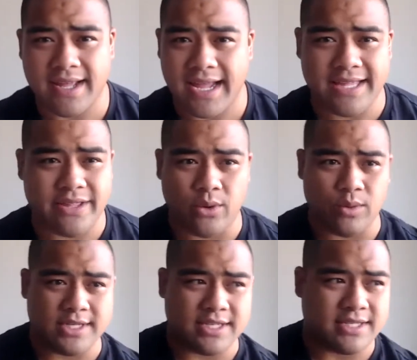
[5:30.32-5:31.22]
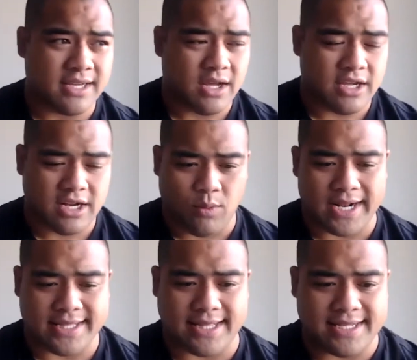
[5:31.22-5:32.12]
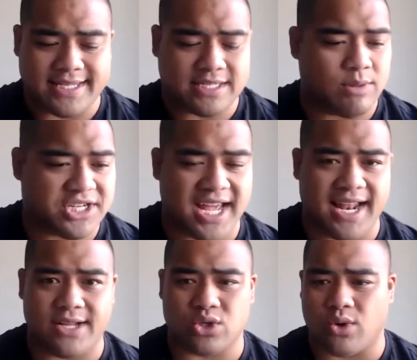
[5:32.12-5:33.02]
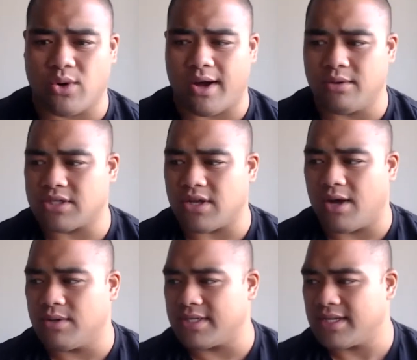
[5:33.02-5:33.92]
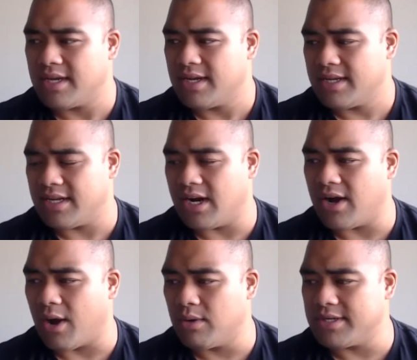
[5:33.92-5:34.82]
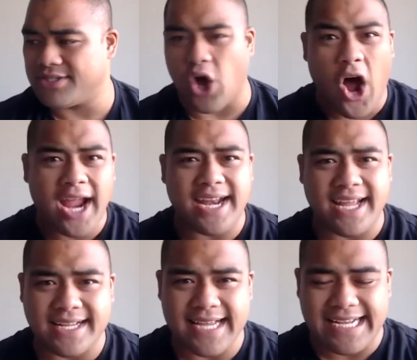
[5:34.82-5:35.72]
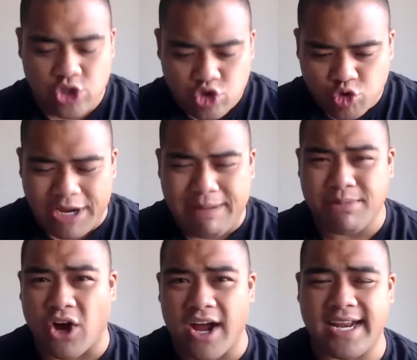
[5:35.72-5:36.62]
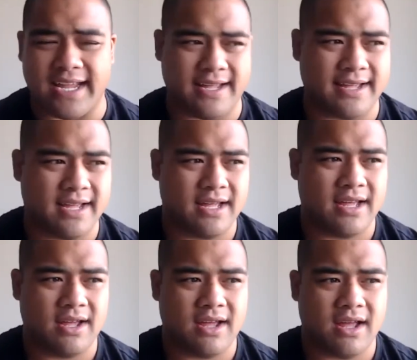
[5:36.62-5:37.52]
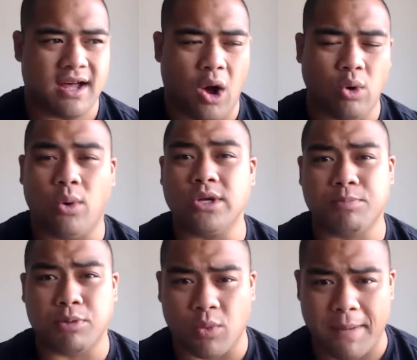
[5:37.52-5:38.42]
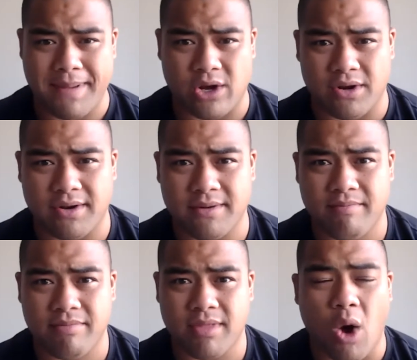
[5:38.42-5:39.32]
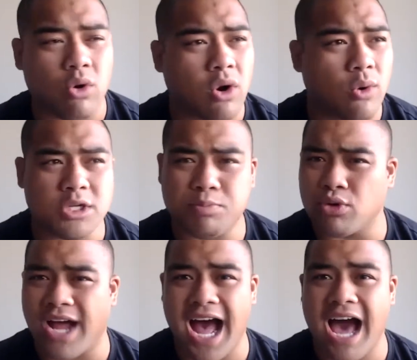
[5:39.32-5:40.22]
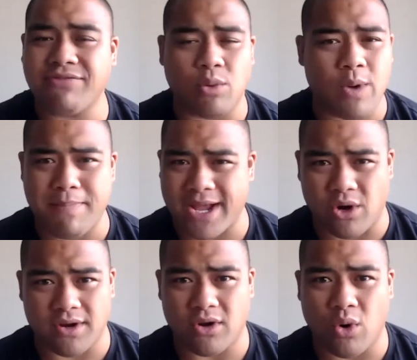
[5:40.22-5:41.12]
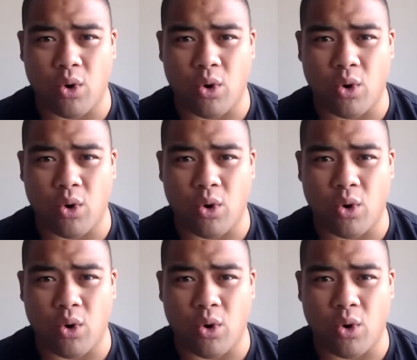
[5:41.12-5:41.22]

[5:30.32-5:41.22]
either was, you know, when I did the 6 week challenge or I was dieting, extreme dieting, I would always put the weight back on. I would always put half the weight back on